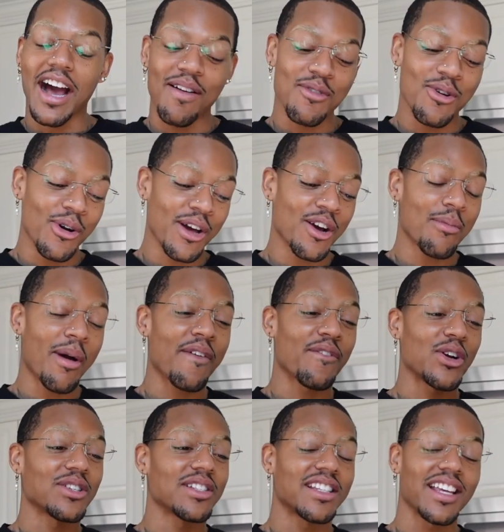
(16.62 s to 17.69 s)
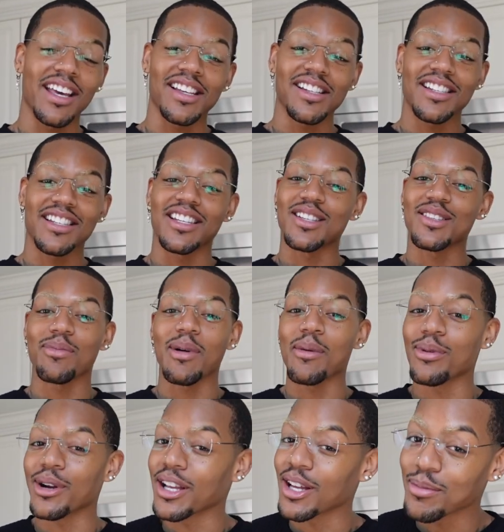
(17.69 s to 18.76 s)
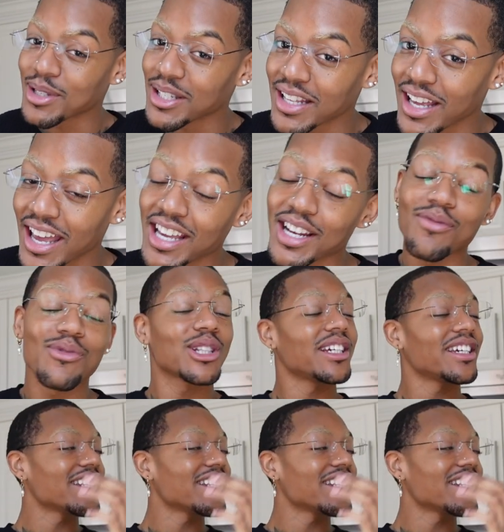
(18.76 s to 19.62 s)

I'm going on my first date since my breakup today, and I'm really